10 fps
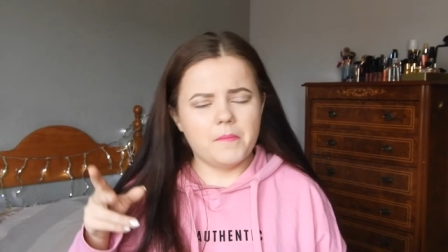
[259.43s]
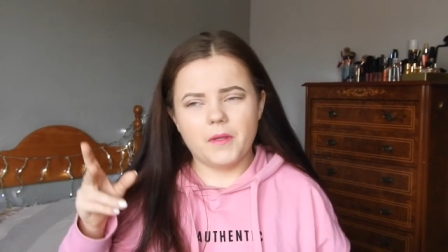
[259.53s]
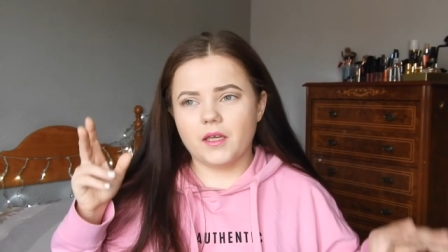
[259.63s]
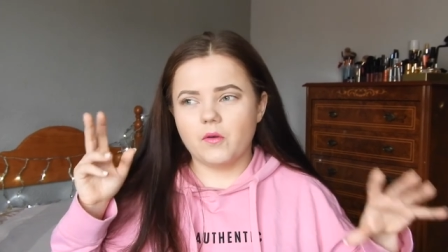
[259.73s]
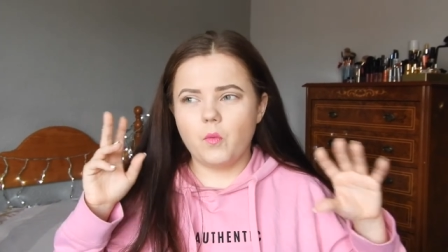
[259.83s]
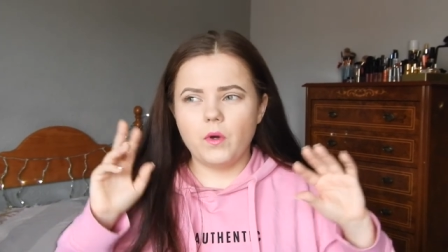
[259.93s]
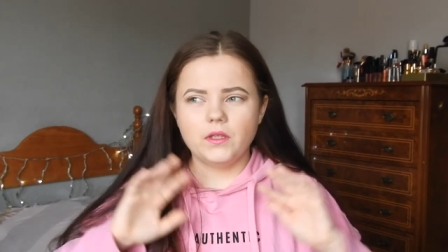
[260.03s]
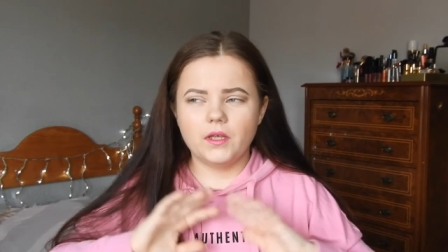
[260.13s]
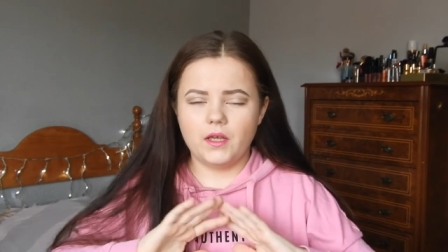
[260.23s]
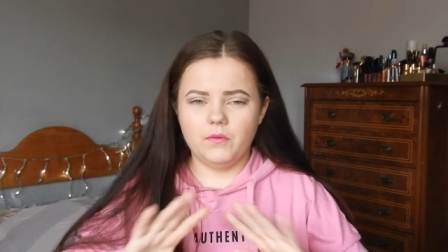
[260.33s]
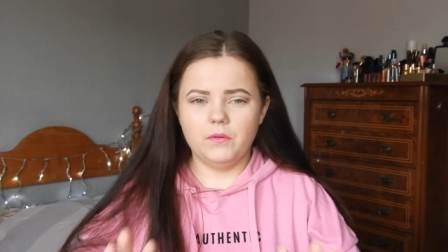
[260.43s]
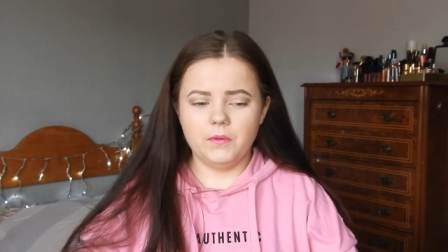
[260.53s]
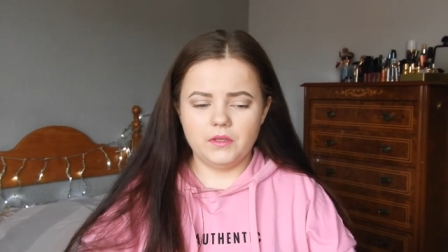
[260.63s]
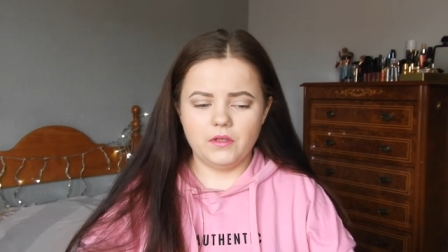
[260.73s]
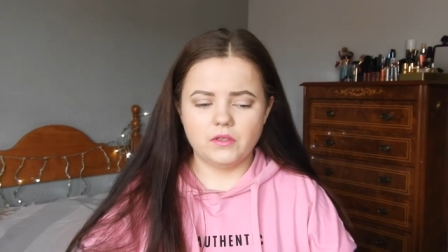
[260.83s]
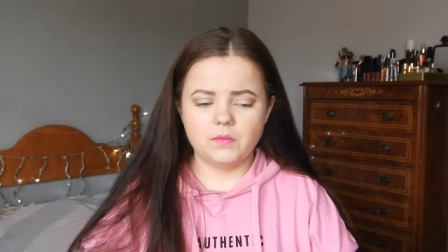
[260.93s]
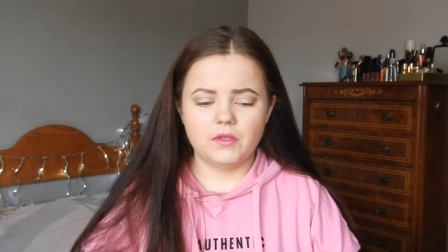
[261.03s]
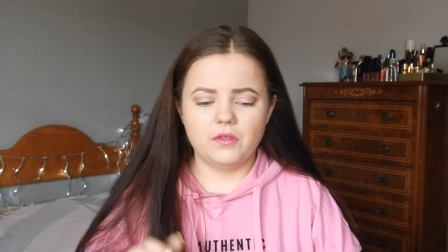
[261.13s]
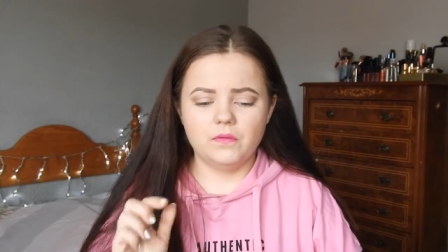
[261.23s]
like whatever videos, but